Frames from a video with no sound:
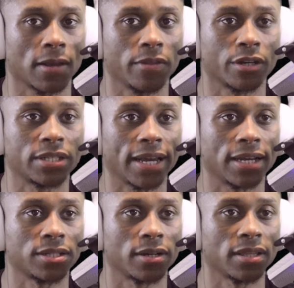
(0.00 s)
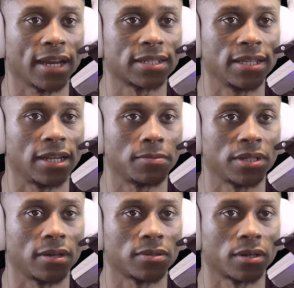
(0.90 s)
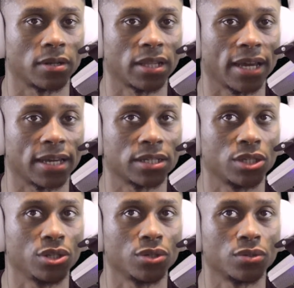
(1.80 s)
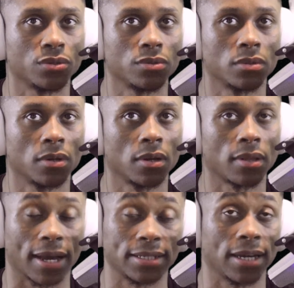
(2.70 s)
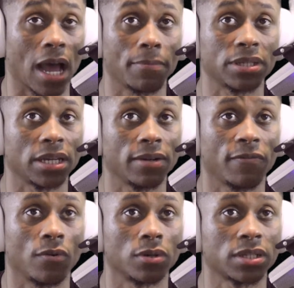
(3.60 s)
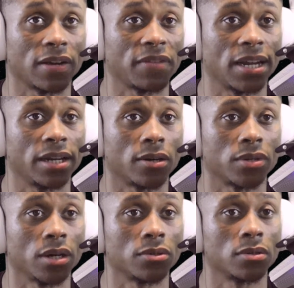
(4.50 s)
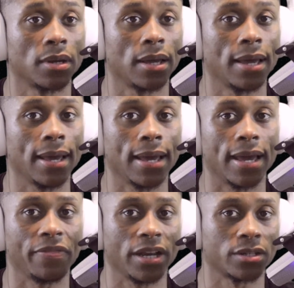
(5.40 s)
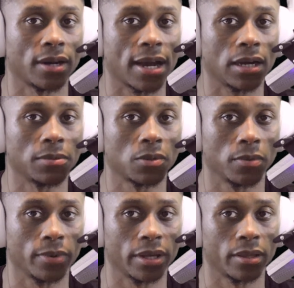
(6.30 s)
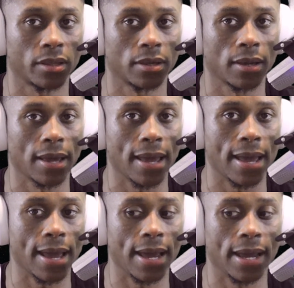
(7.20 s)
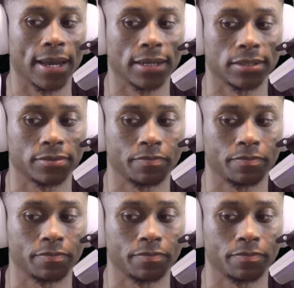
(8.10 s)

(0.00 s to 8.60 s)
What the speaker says: they're saying certain things and telling themselves certain things to, like I said, compensate for stuff that they don't know and things that they're not comfortable with. And